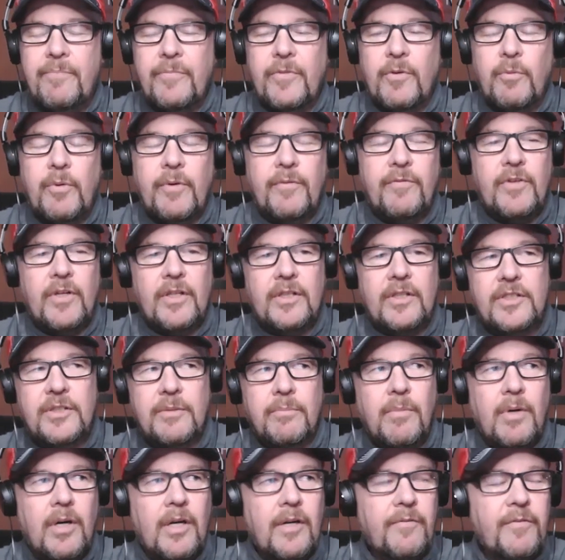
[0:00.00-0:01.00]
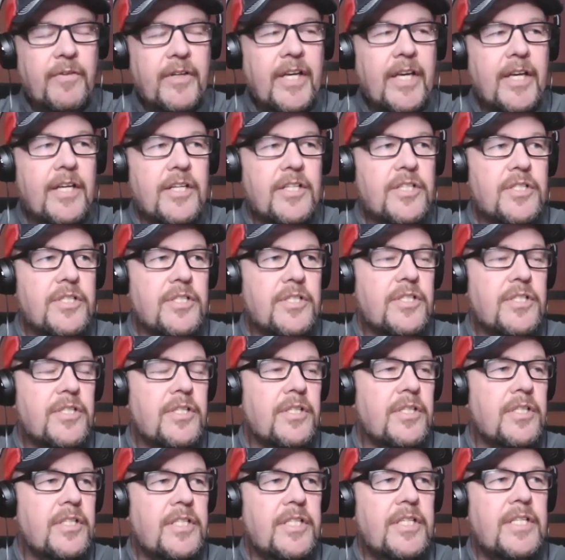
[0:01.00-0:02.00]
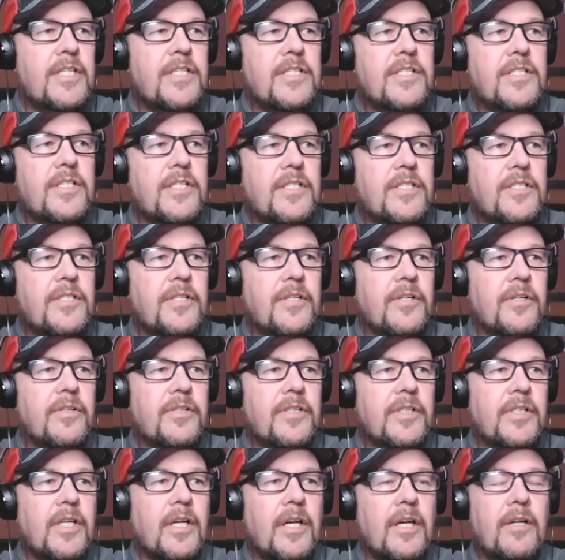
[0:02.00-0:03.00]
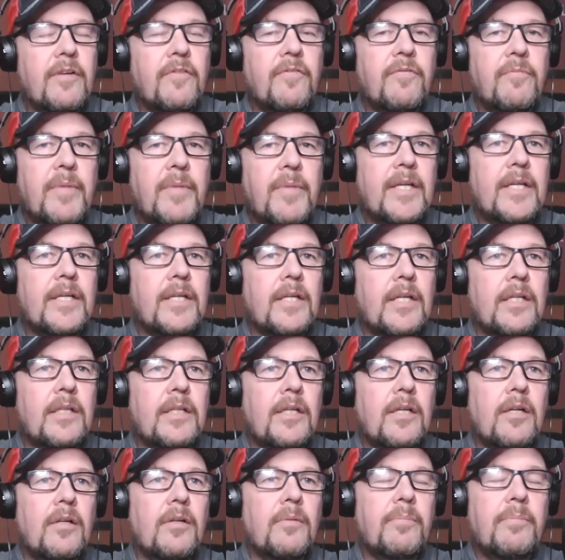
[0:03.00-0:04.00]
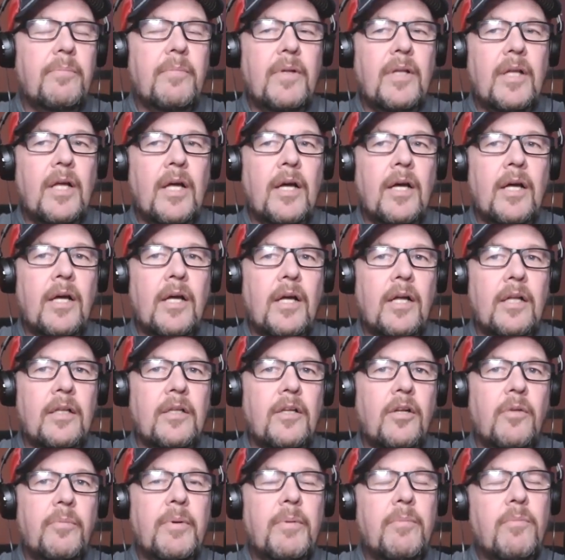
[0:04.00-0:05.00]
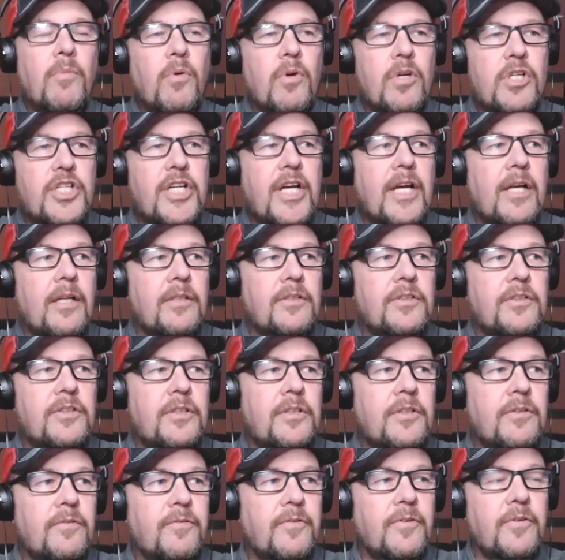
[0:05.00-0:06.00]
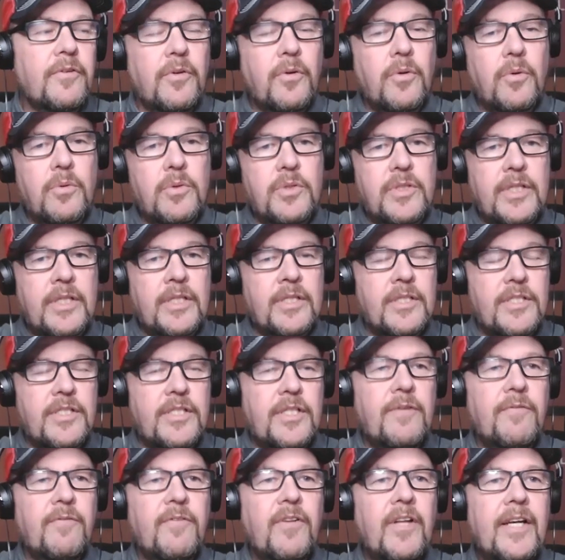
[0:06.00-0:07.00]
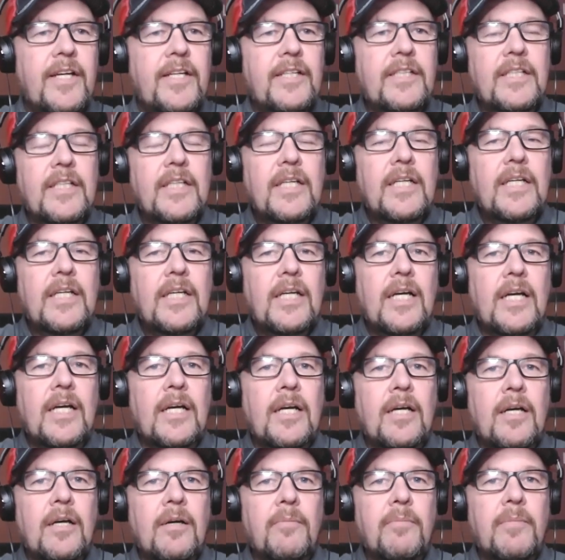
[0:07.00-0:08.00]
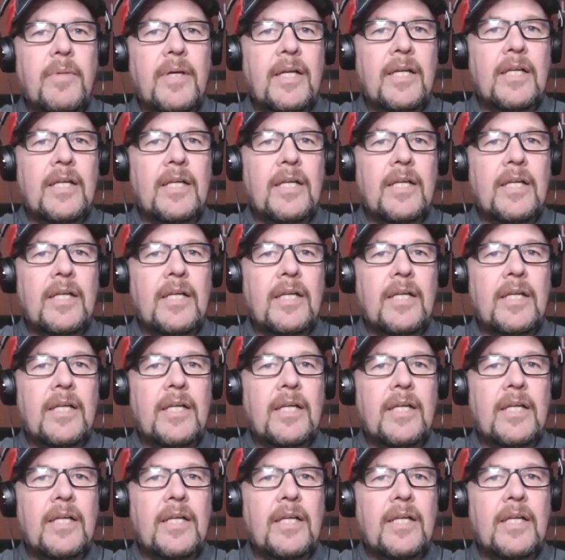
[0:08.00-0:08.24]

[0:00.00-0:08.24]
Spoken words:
We've done some modifications to the tees this year to kind of make it a little bit more challenging for those in sea flight, so